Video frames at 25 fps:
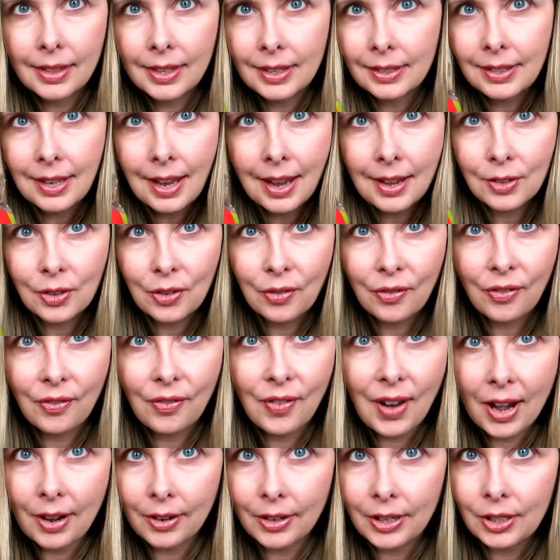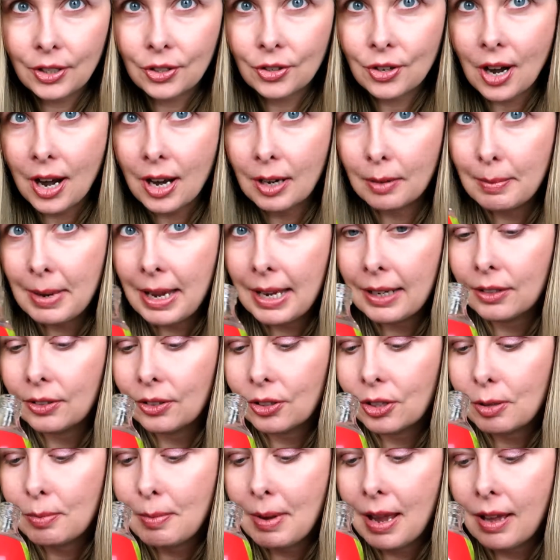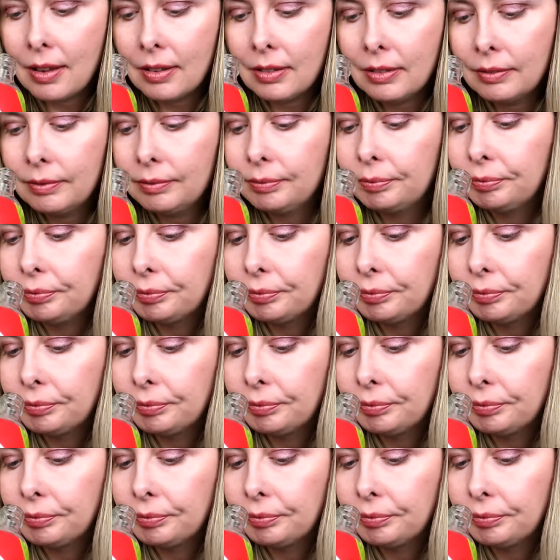This has a very strong mango smell.